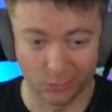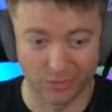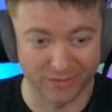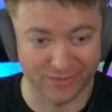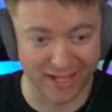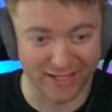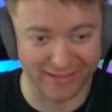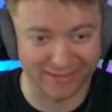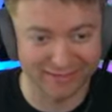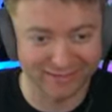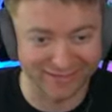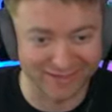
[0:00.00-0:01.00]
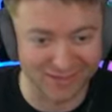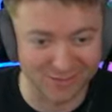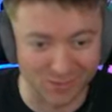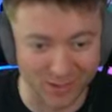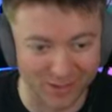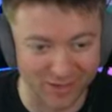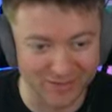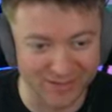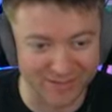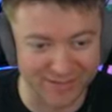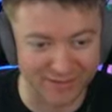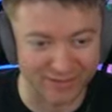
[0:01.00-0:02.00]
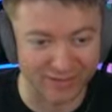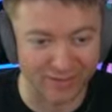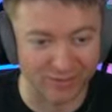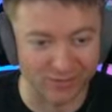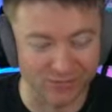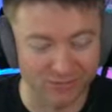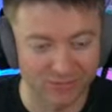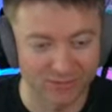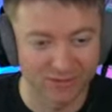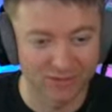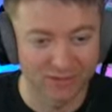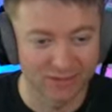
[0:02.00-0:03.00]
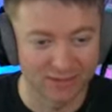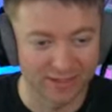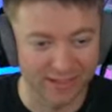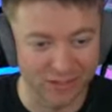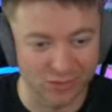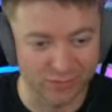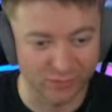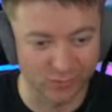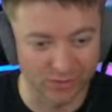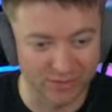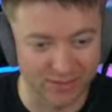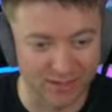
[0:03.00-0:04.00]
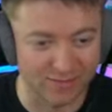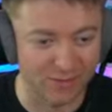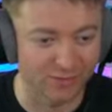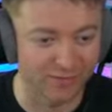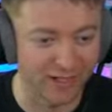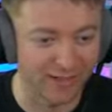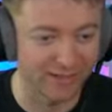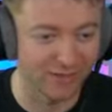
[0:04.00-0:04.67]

where he's headed, because where else is he going to go? Knight h4 is not, so if knight